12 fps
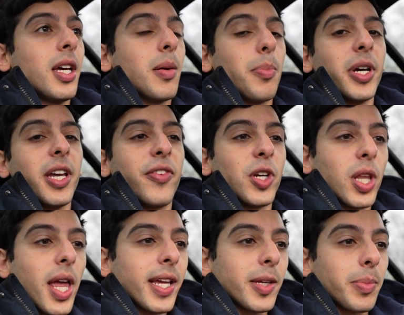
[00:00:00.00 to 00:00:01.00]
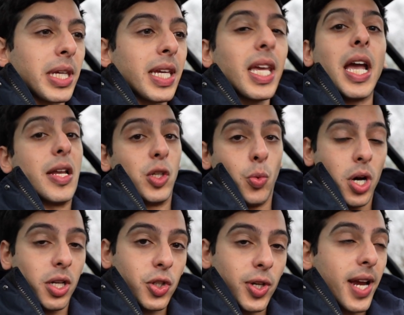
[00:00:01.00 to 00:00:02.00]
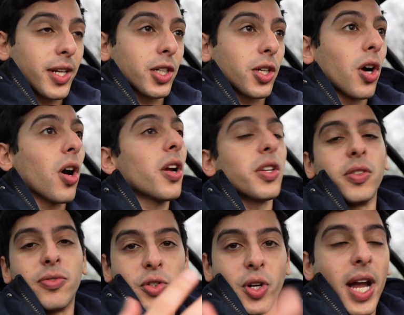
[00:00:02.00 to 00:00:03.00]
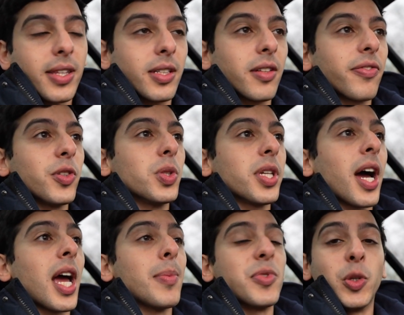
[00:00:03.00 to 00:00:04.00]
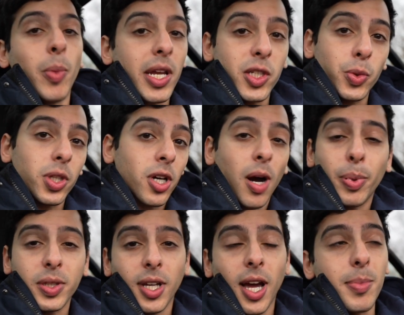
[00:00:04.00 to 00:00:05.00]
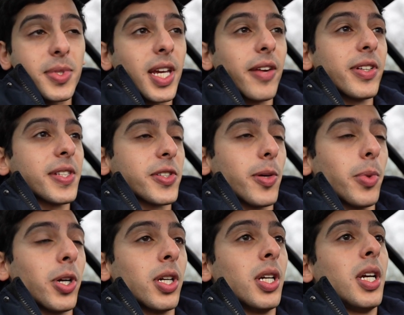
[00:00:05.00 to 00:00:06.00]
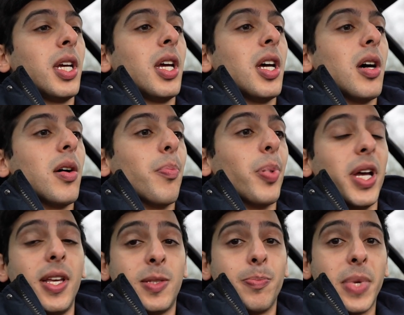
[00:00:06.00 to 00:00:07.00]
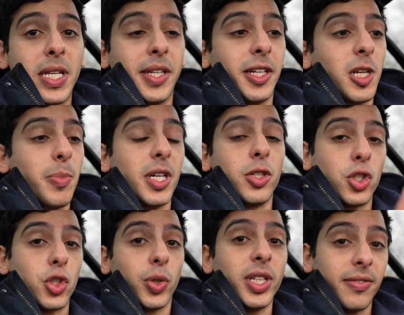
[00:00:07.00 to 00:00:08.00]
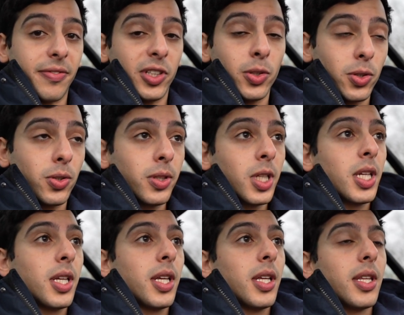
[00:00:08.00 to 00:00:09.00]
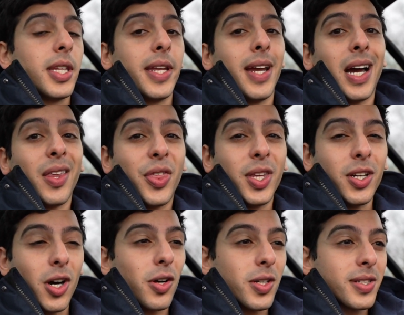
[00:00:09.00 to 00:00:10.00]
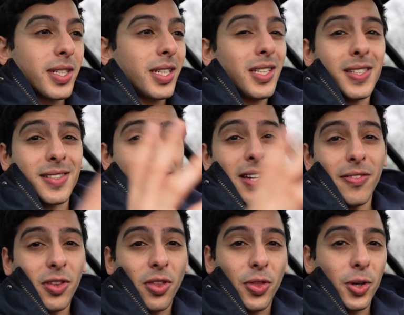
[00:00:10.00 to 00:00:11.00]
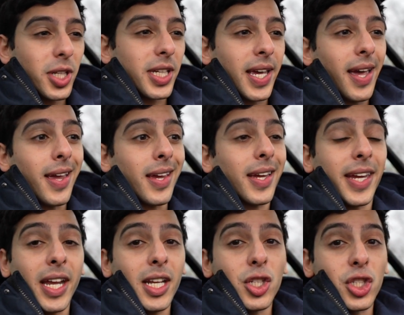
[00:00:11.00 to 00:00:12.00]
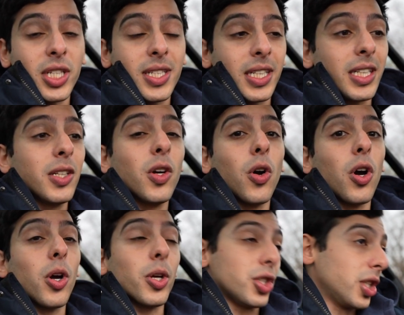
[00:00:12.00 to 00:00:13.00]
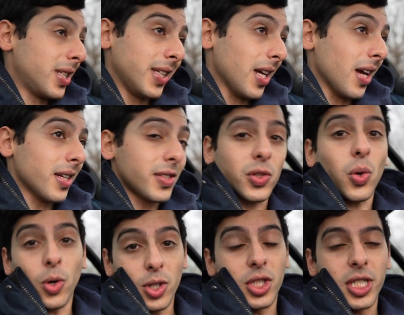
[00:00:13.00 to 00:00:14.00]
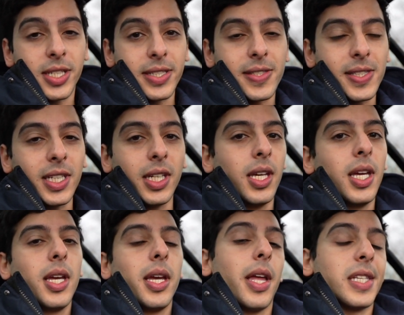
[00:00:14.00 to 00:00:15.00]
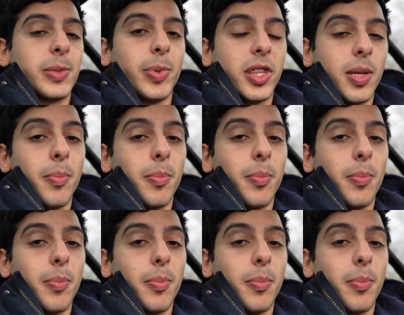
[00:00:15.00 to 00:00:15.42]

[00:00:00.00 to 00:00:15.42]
But if you're like me and you want to track your car, you've tracked it a few times, you might do it a couple times every summer, but it's mainly going to be a street vehicle, then I think honestly, save the 30K, get a GT, GTS, or GTC, and spend the